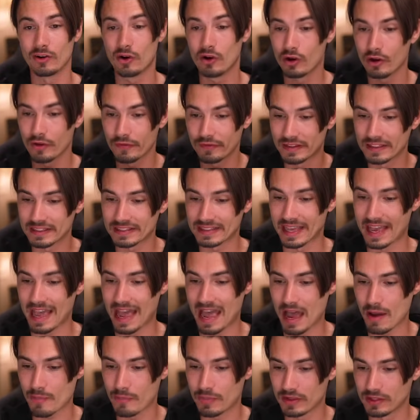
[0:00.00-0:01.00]
All of this
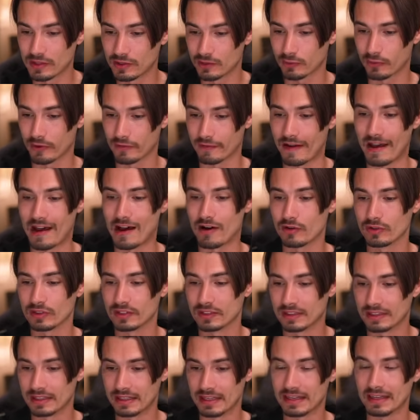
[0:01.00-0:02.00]
happened without
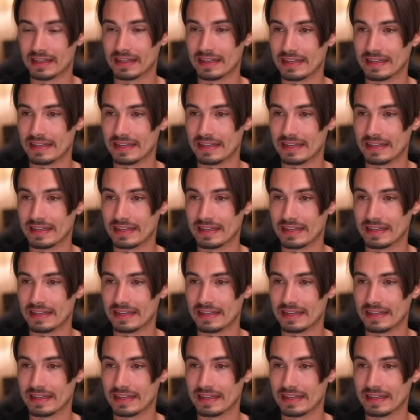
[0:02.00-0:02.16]
the